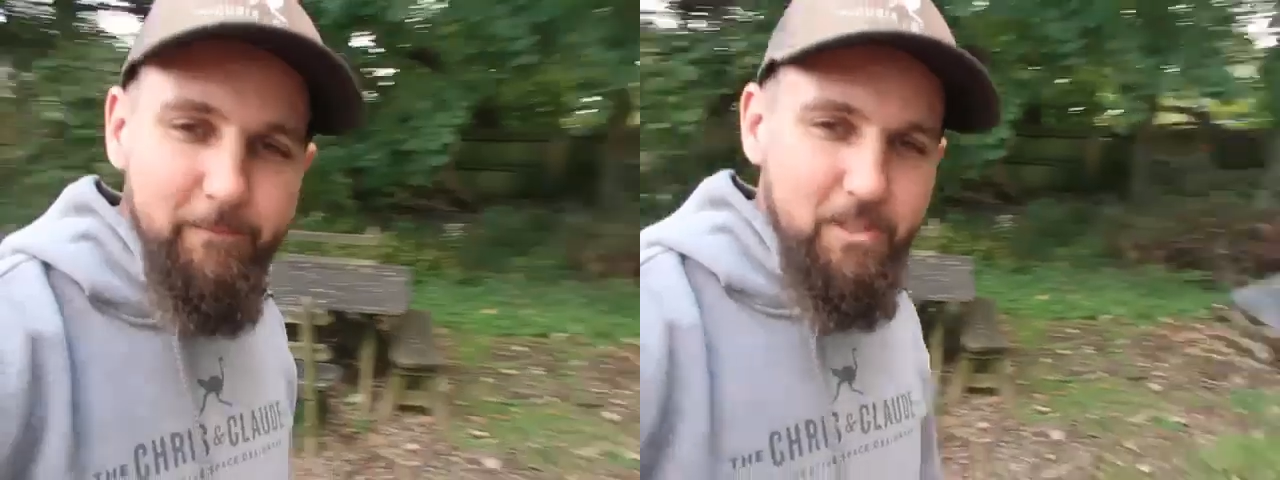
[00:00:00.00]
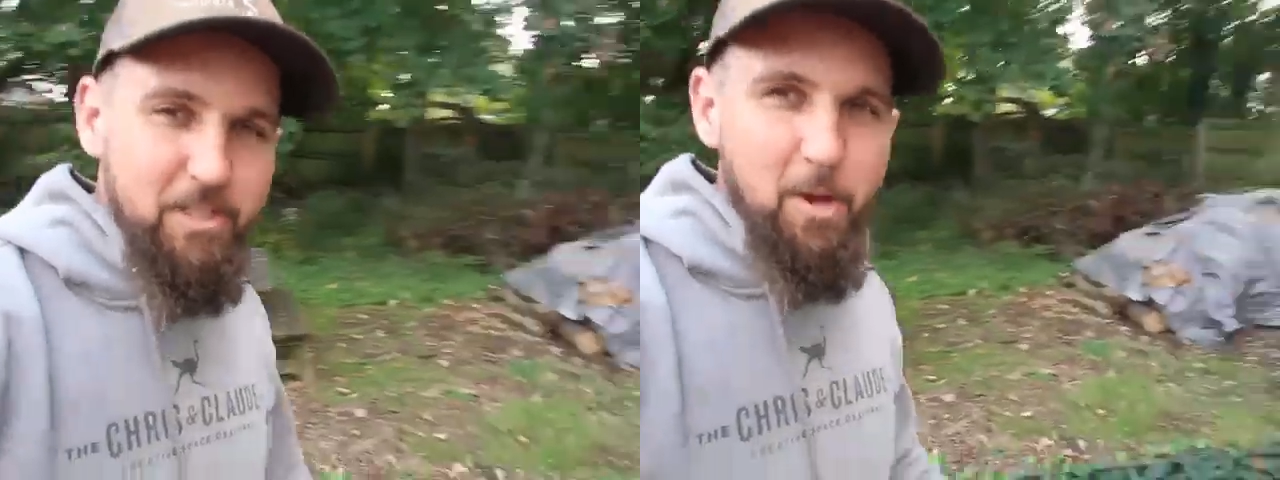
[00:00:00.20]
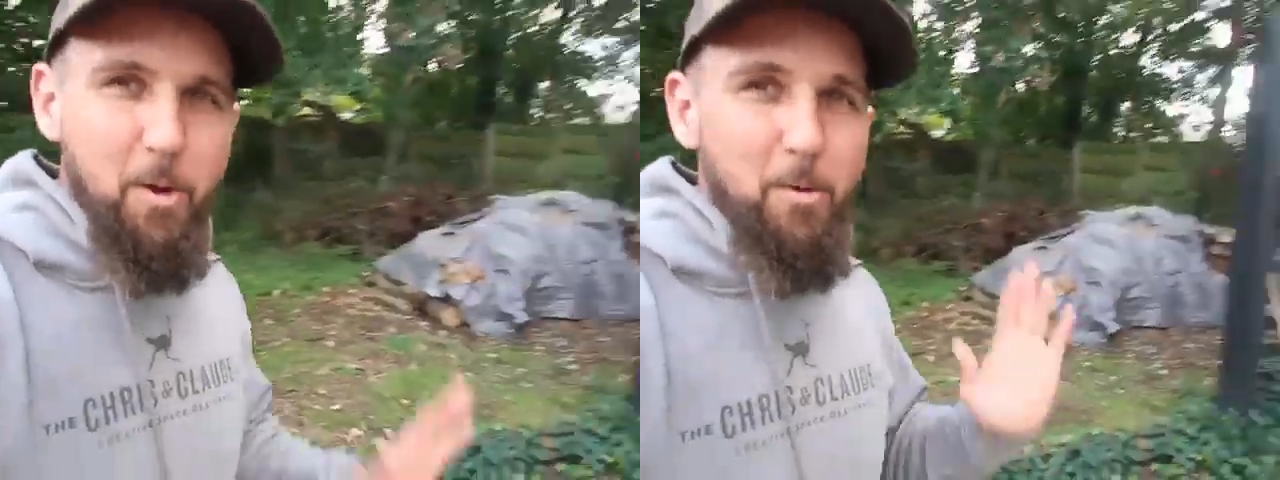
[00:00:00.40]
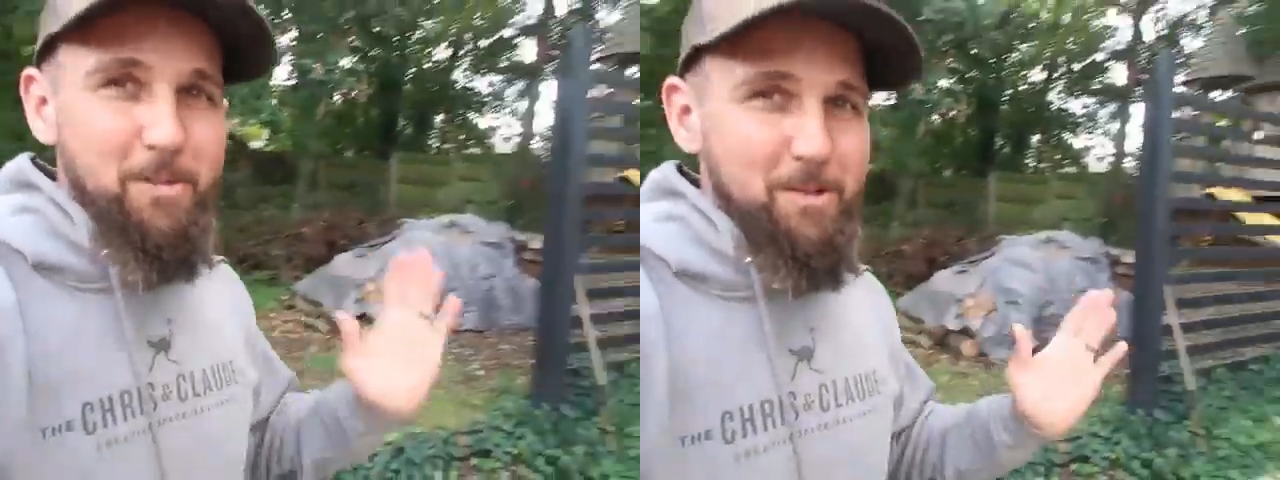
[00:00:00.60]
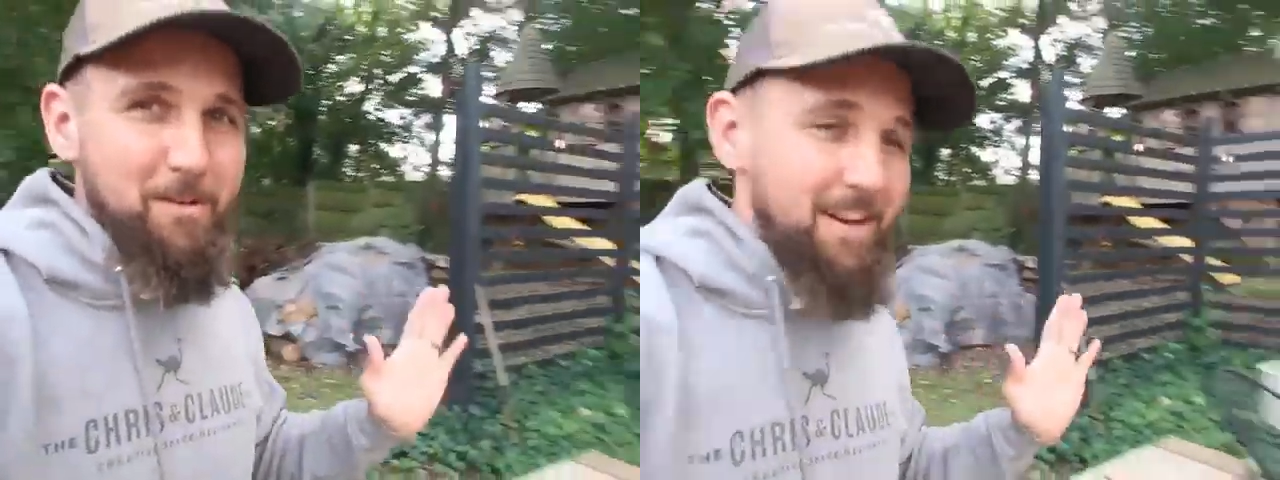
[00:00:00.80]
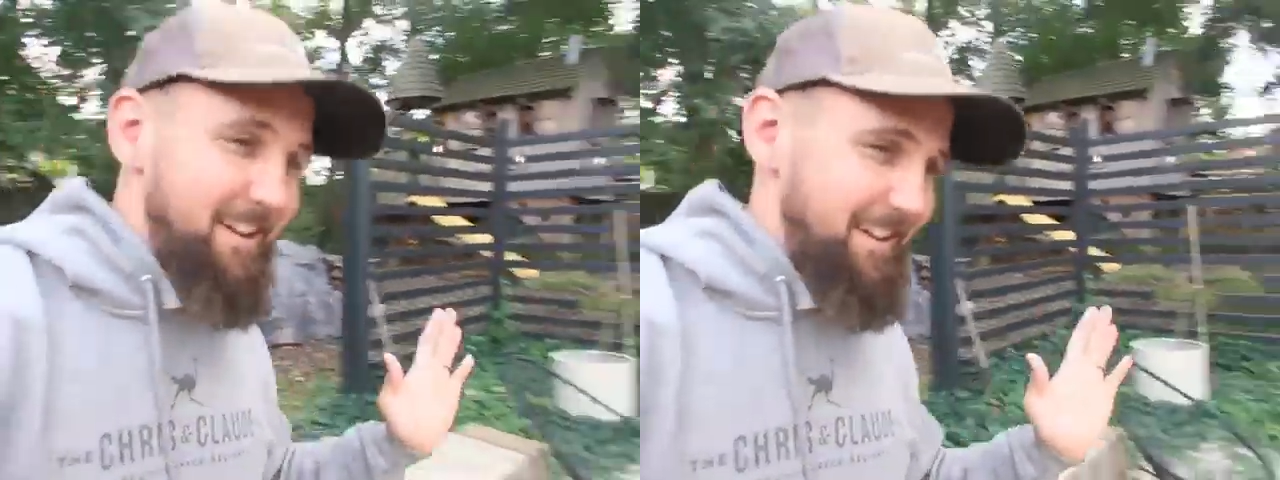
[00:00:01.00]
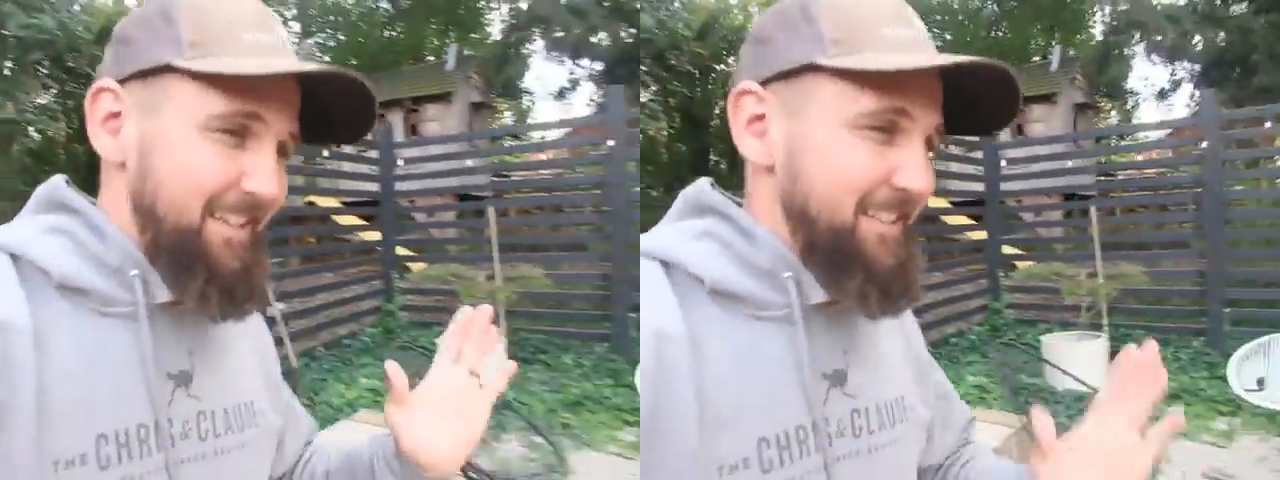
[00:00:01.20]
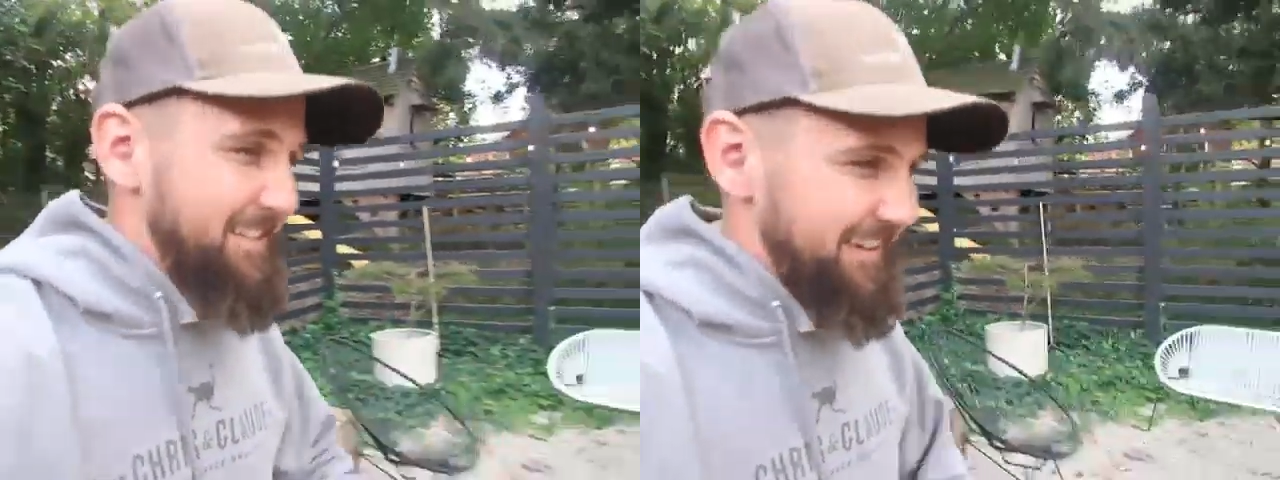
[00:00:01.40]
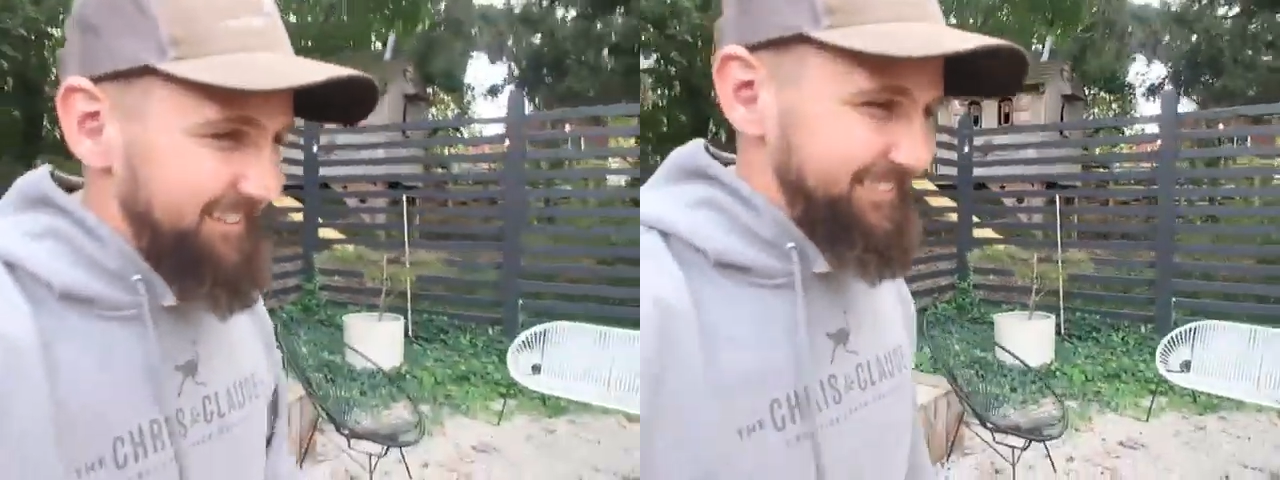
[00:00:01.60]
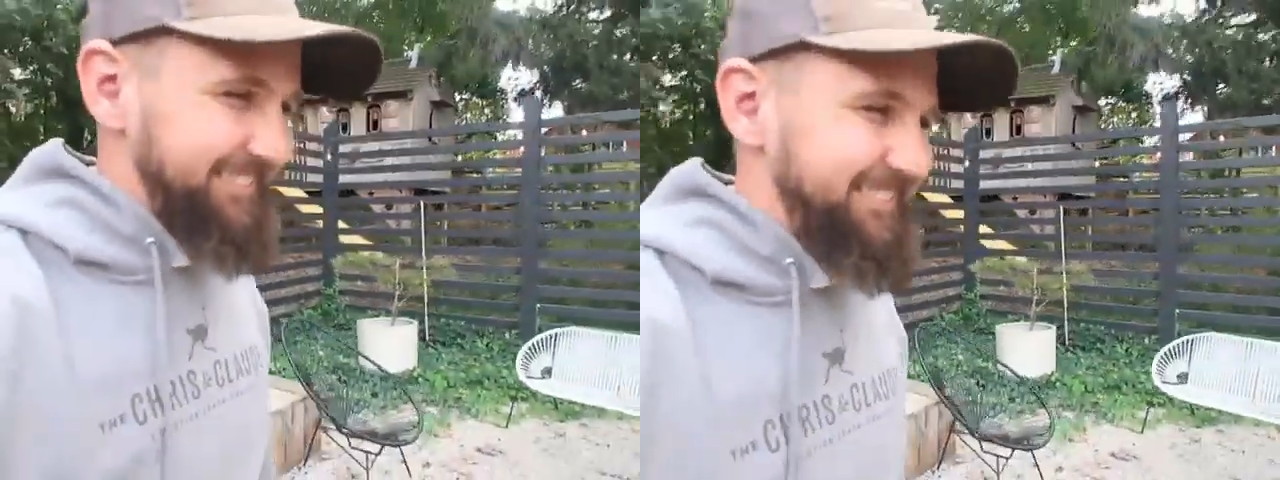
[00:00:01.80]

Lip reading: which is always a great idea in design.